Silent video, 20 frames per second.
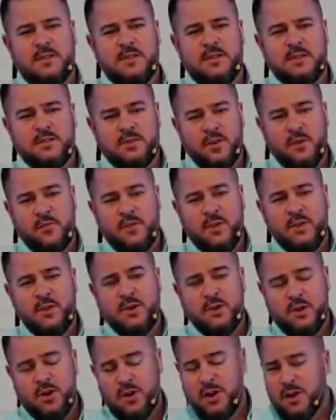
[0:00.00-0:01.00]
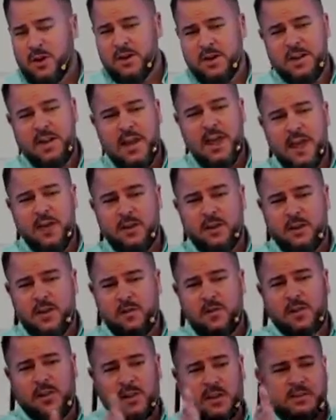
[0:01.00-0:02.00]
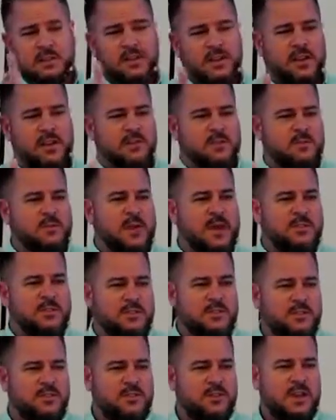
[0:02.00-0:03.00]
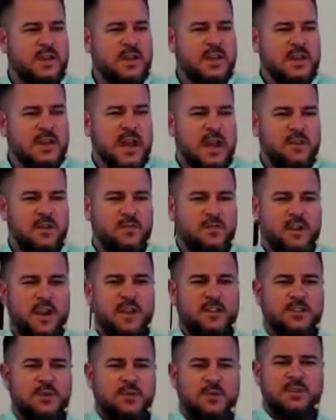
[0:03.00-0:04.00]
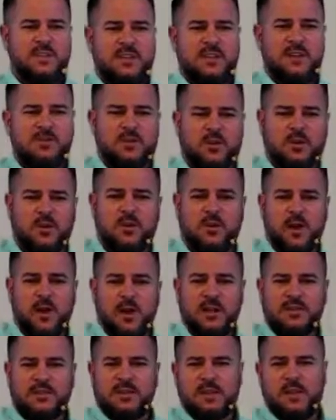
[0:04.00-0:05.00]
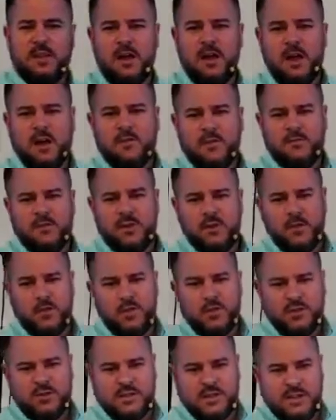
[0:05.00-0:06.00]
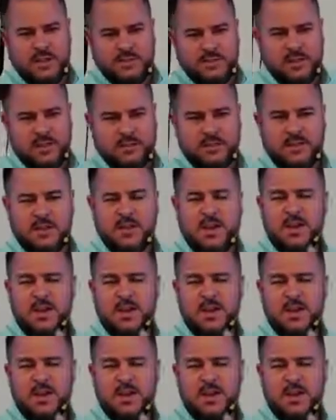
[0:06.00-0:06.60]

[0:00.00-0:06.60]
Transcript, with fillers: So if you're here today or anyone listening on this message and you've yet to receive the grace and love of the Lord Jesus,